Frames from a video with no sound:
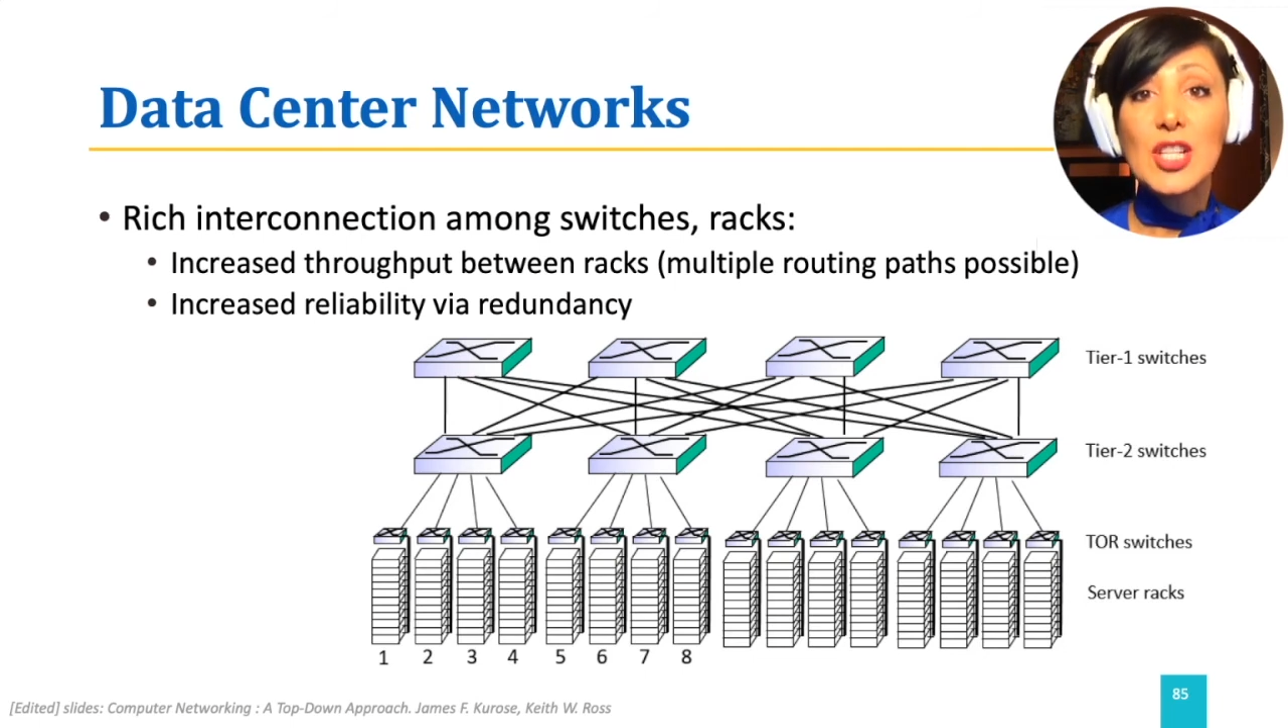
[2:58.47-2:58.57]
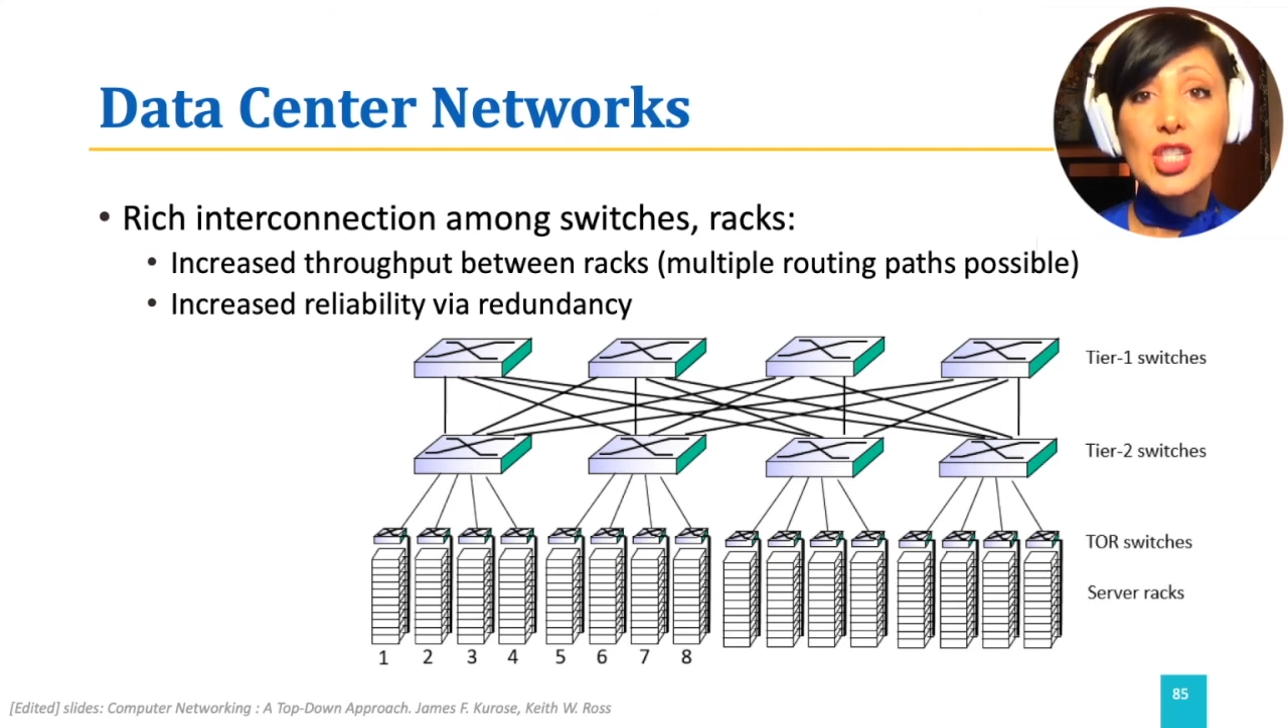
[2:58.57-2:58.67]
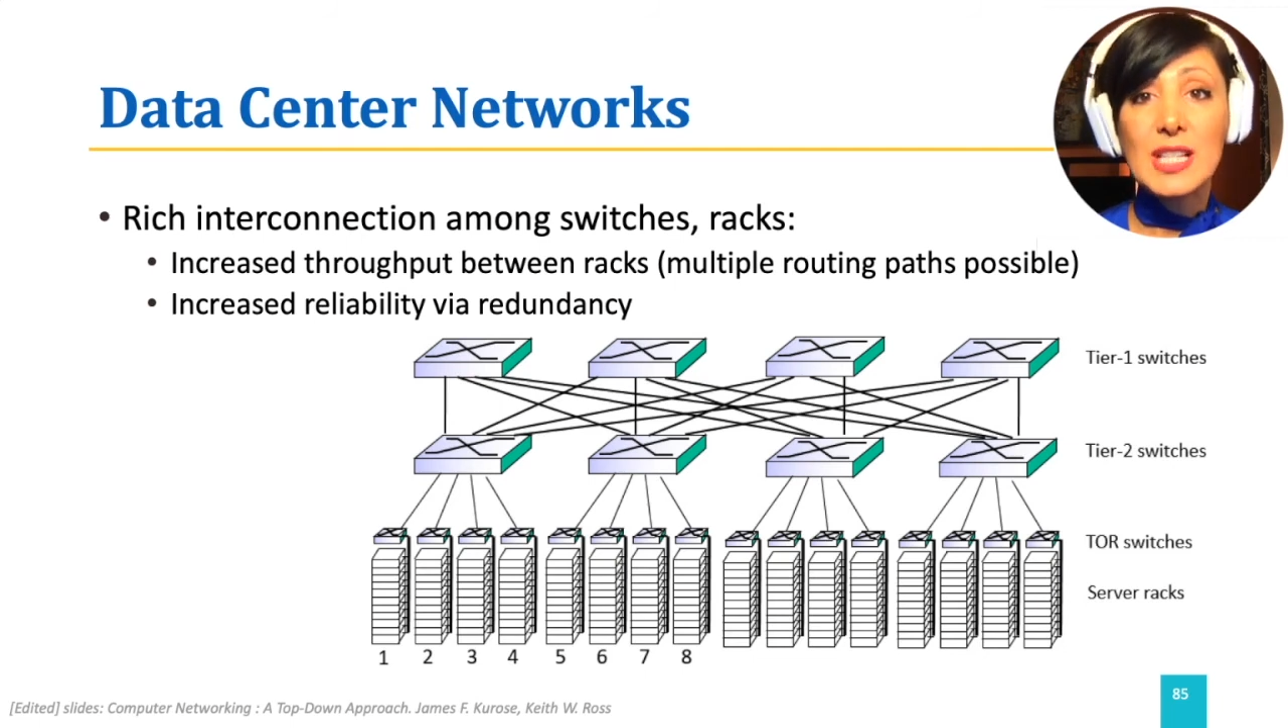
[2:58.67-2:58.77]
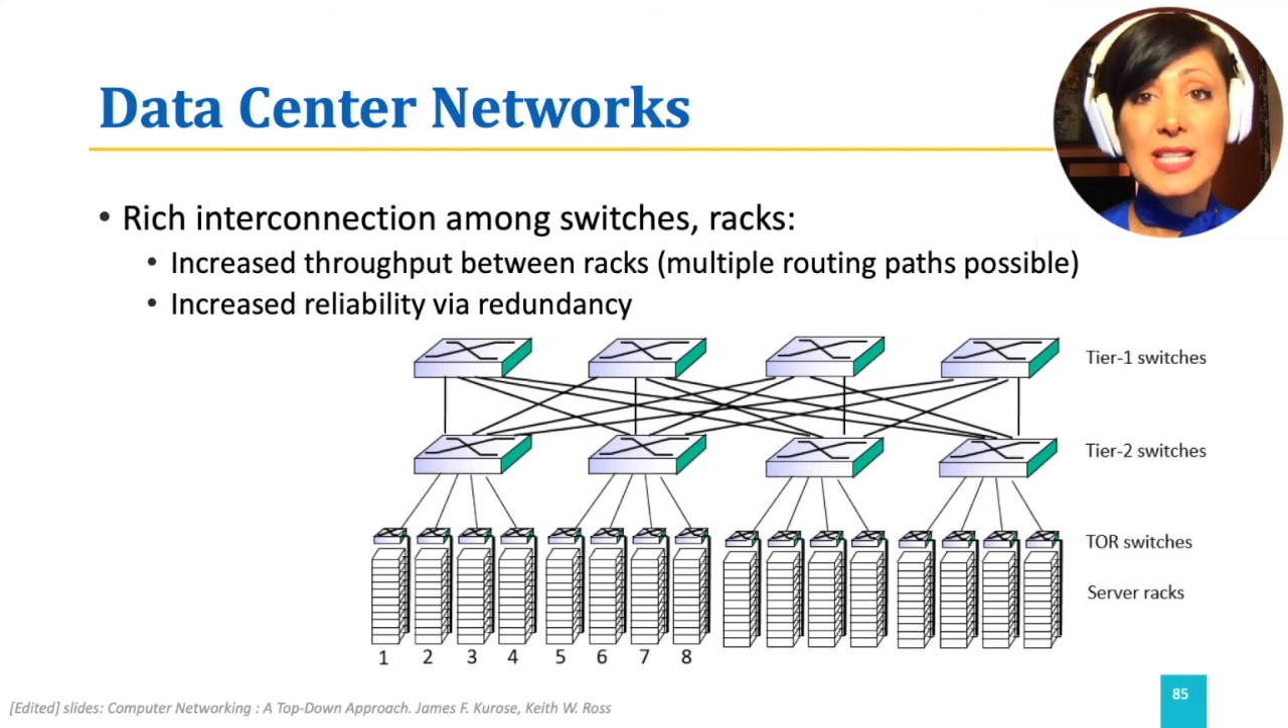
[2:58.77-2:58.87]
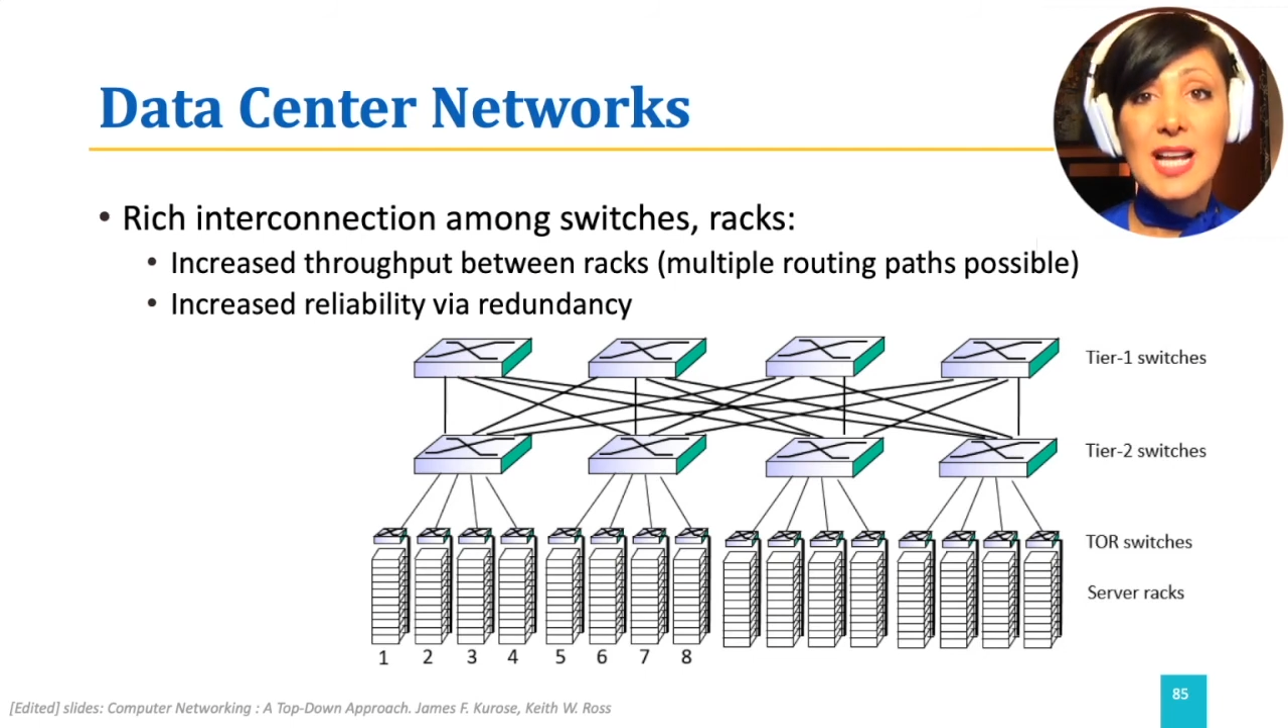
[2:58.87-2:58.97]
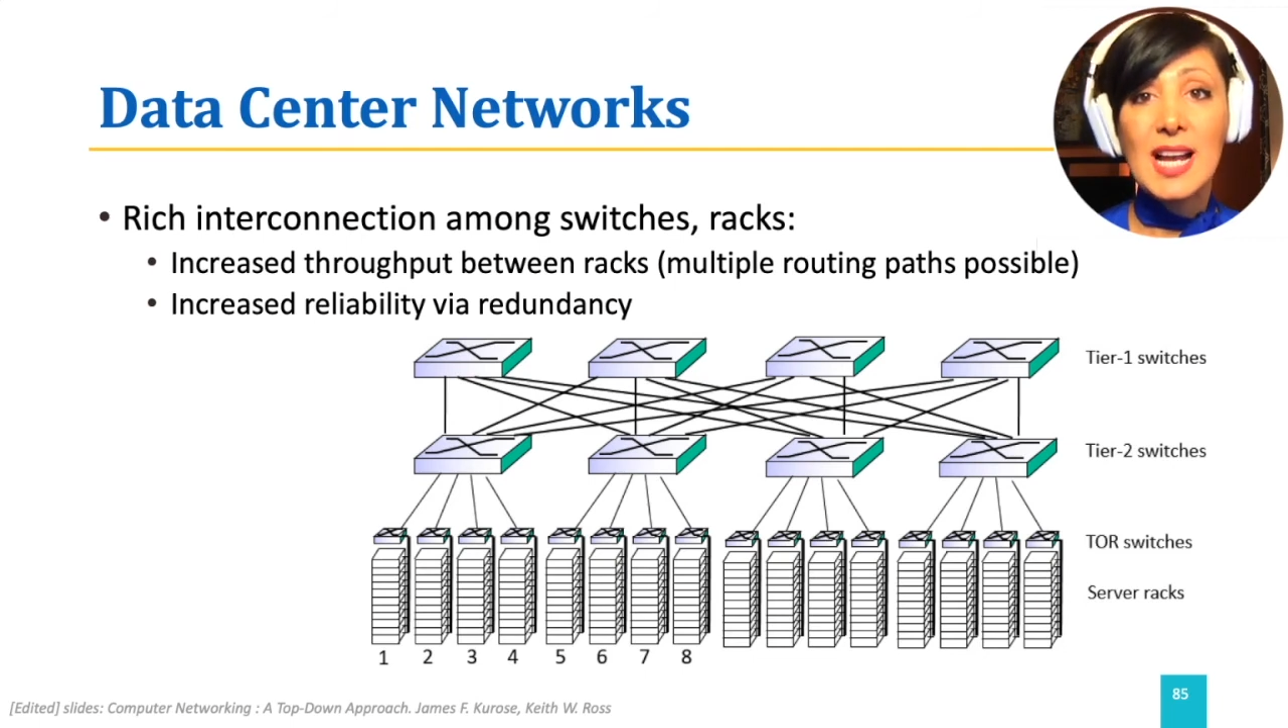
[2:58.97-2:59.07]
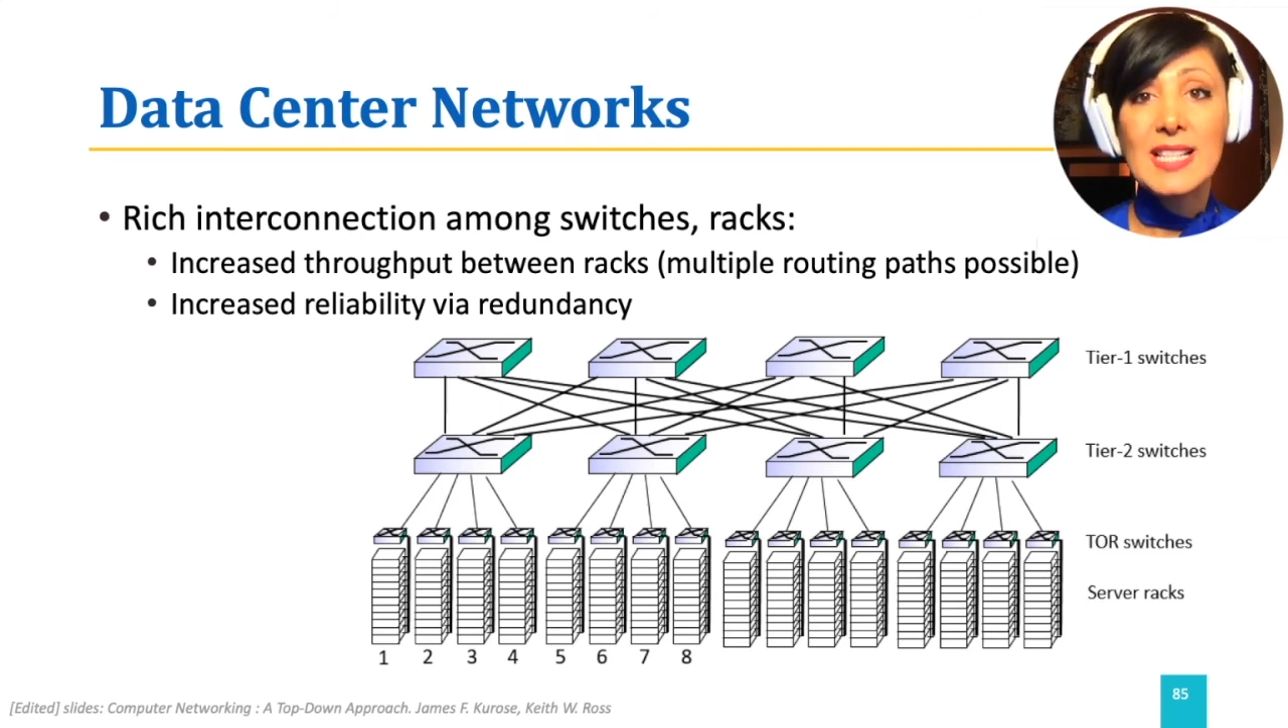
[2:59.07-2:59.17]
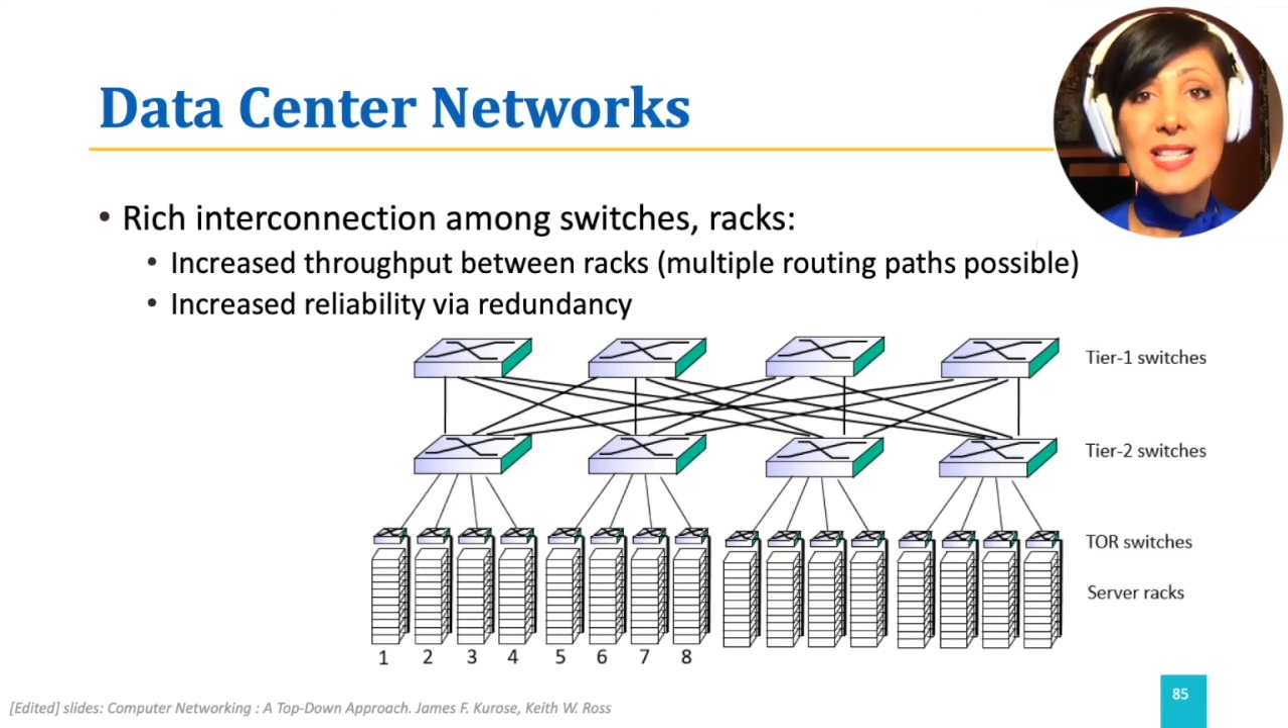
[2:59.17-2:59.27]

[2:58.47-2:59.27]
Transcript: designs